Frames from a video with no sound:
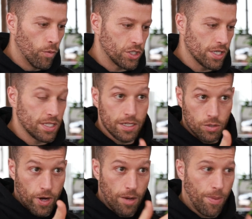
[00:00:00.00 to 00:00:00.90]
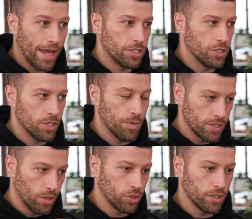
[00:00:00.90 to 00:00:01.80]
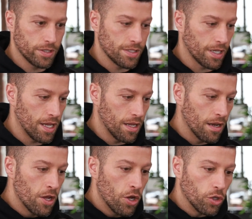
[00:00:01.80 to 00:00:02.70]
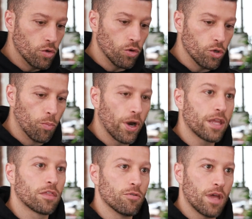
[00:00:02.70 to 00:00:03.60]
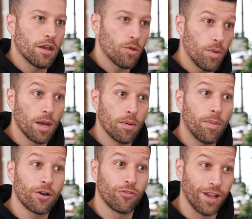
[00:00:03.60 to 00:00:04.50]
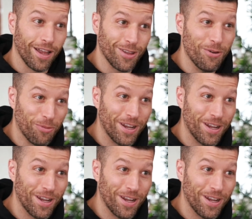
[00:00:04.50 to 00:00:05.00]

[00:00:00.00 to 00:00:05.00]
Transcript: which I said is a rite of passage to be a socialist as a kid, you break through that and you become a butterfly. You